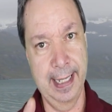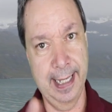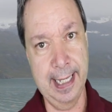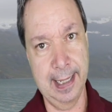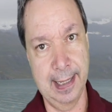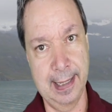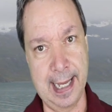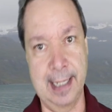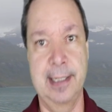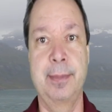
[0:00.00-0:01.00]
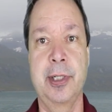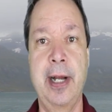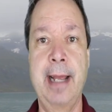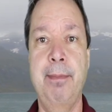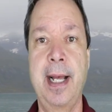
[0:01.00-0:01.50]
Hit that
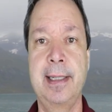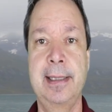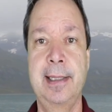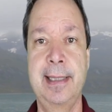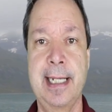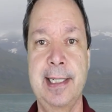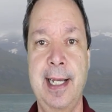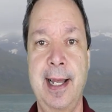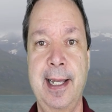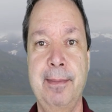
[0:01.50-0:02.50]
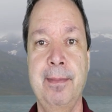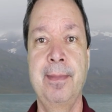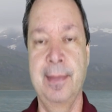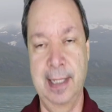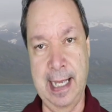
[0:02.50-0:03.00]
subscribe button. Till next time,
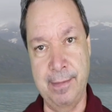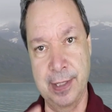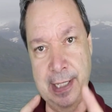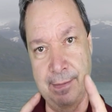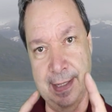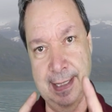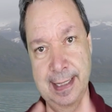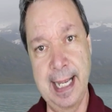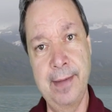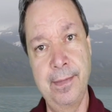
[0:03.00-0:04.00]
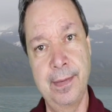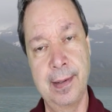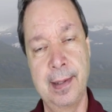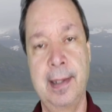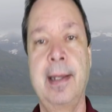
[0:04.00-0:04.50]
have yourself a safe
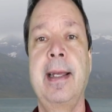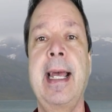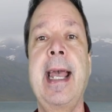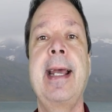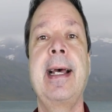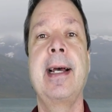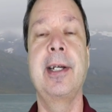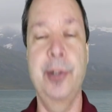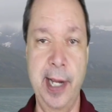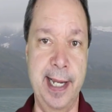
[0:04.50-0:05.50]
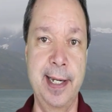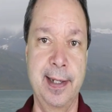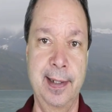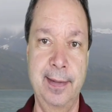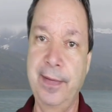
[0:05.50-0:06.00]
and a
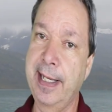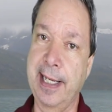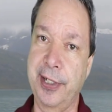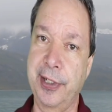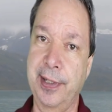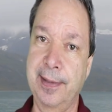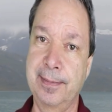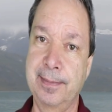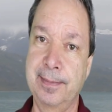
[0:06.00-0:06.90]
great vacation.